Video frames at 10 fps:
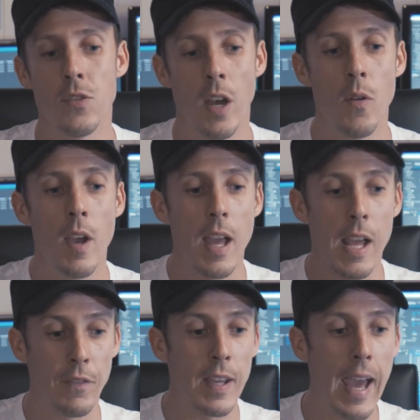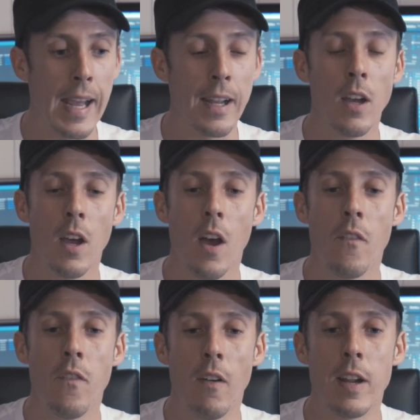So if getting
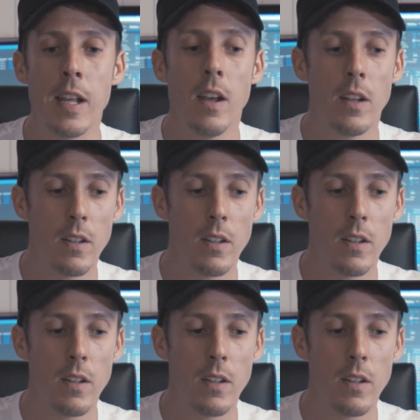very